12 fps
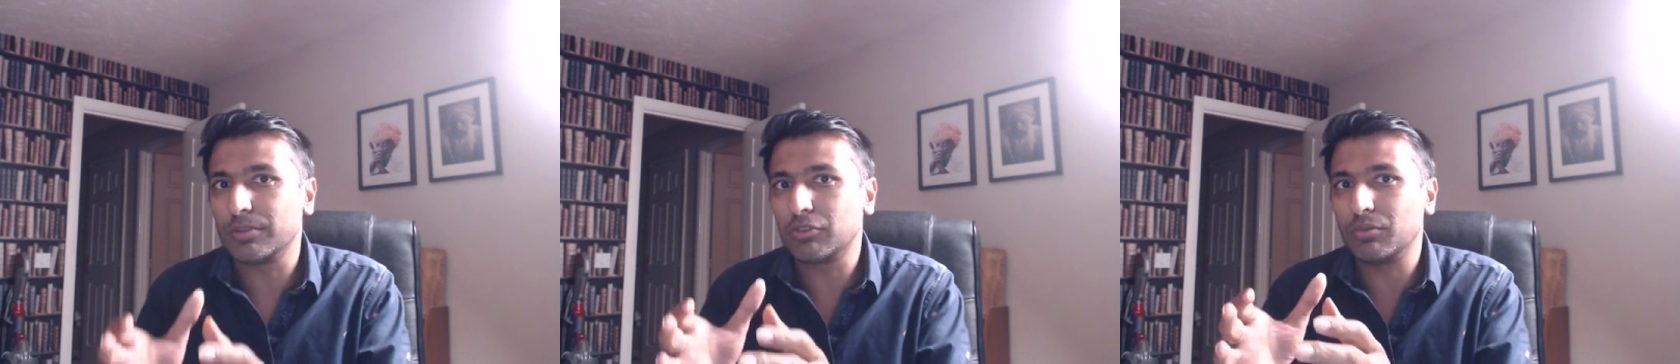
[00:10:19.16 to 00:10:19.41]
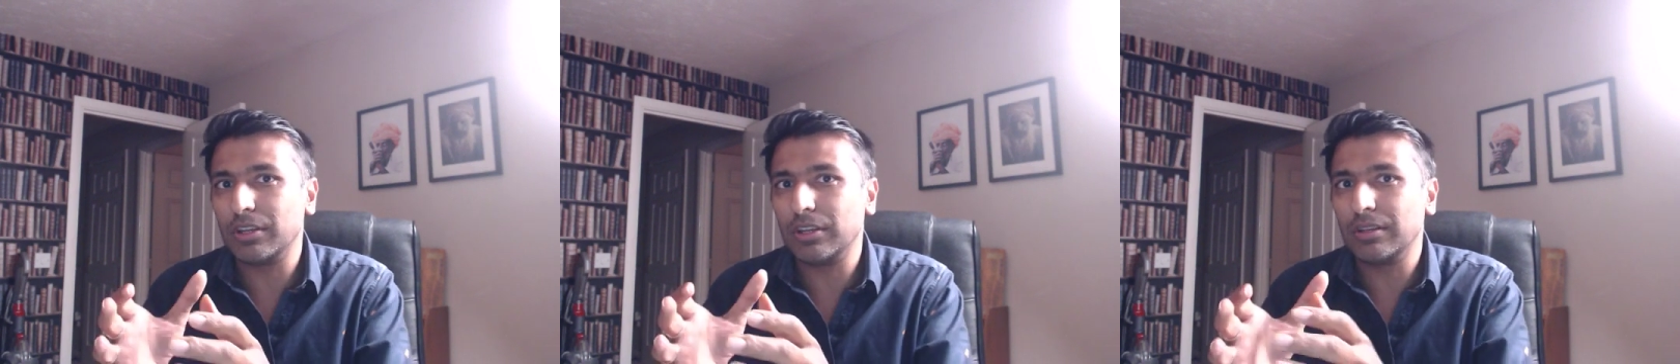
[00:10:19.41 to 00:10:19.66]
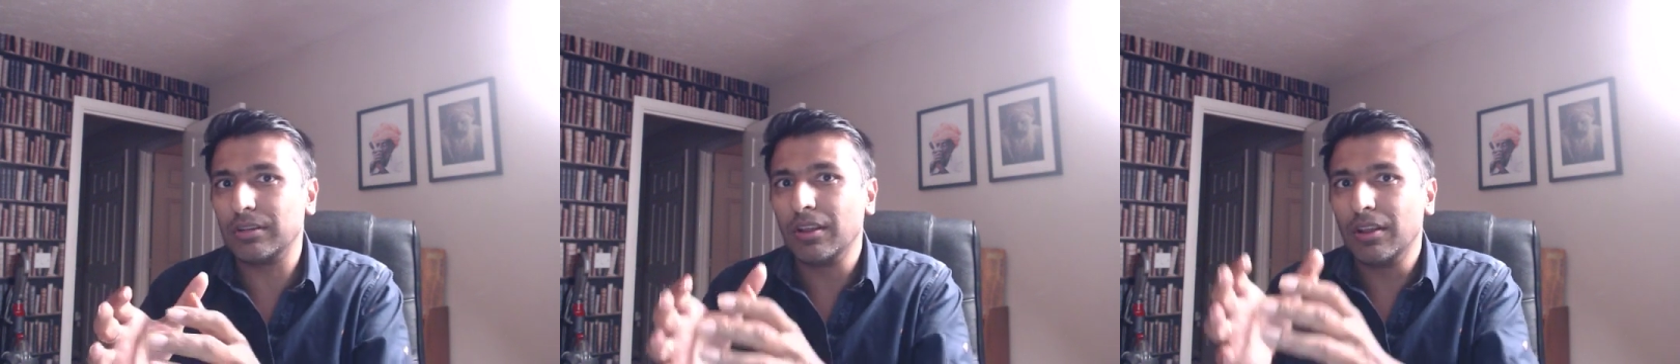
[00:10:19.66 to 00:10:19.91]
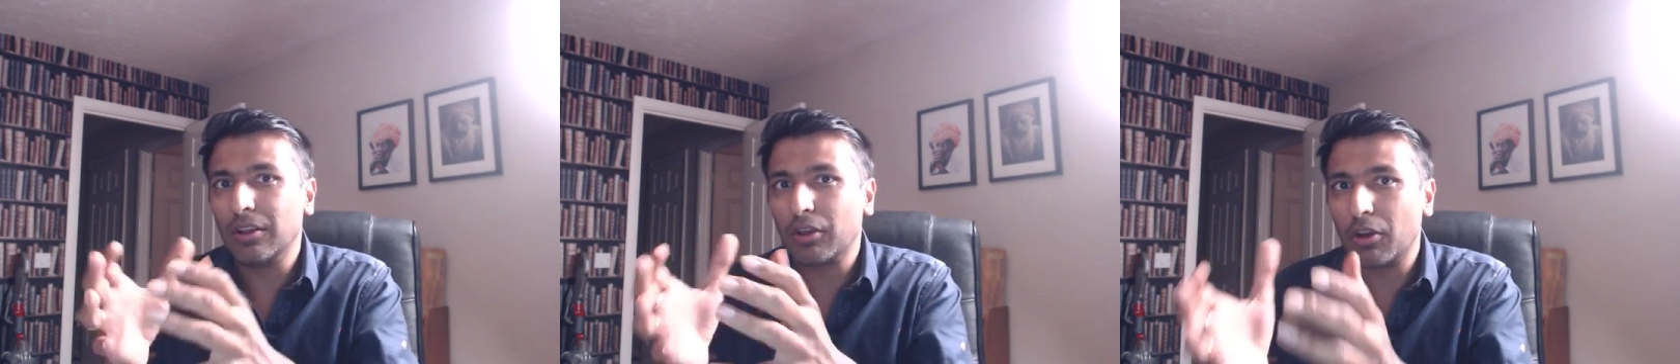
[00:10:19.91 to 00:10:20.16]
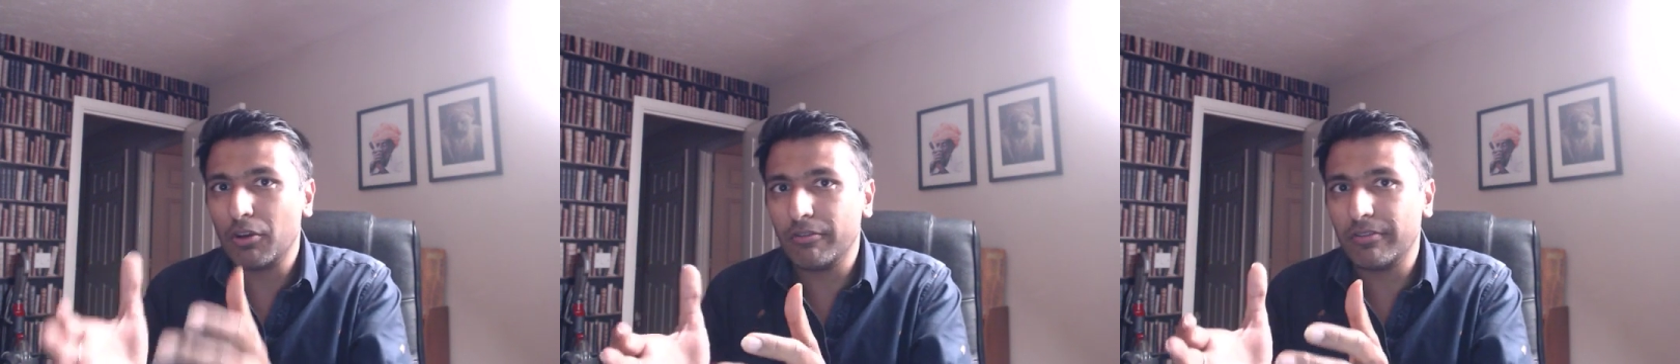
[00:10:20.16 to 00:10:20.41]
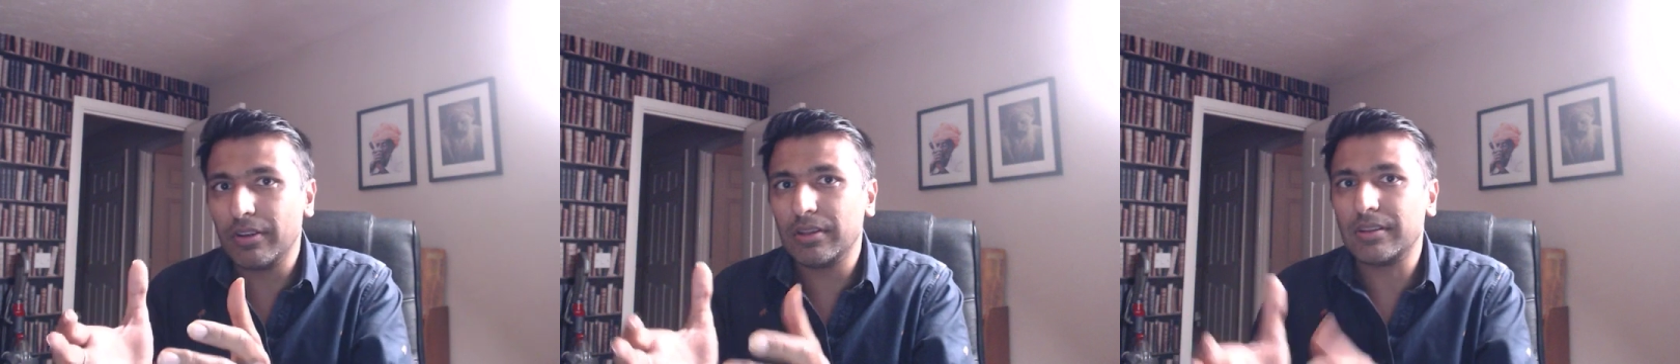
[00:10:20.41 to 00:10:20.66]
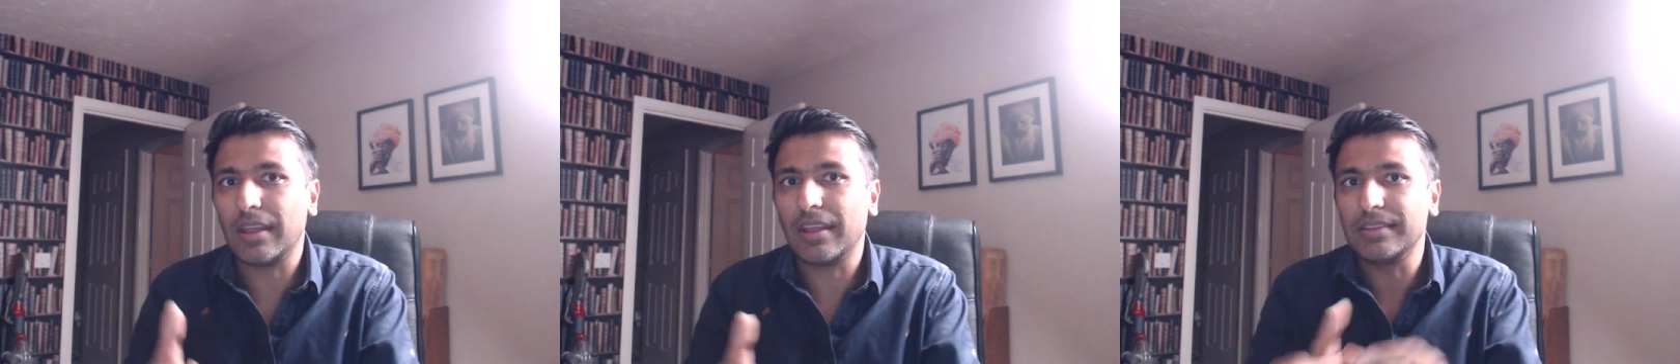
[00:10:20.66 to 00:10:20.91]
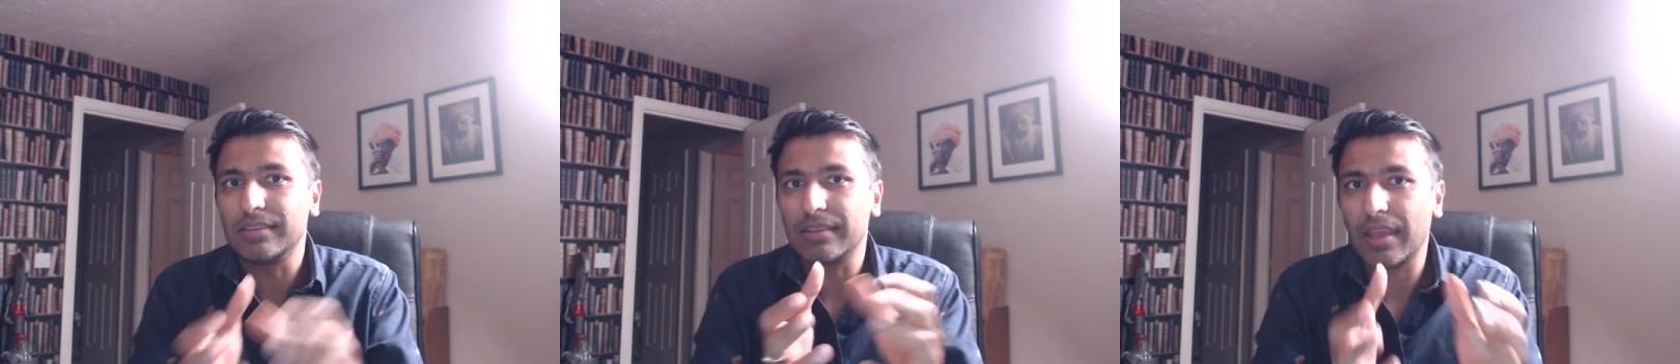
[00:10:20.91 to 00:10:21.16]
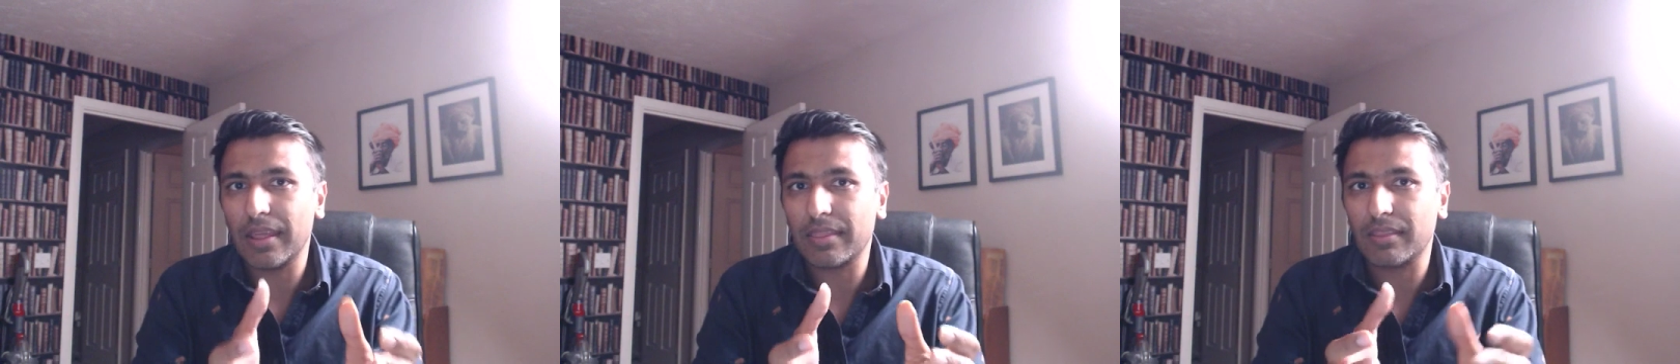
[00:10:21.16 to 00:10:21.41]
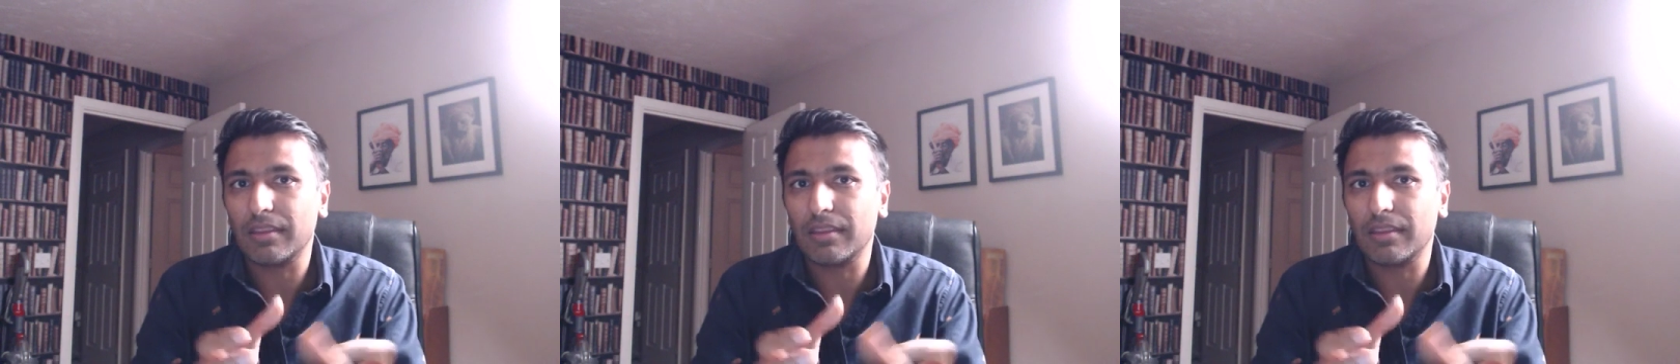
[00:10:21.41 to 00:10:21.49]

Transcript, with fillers: COVID and death and COVID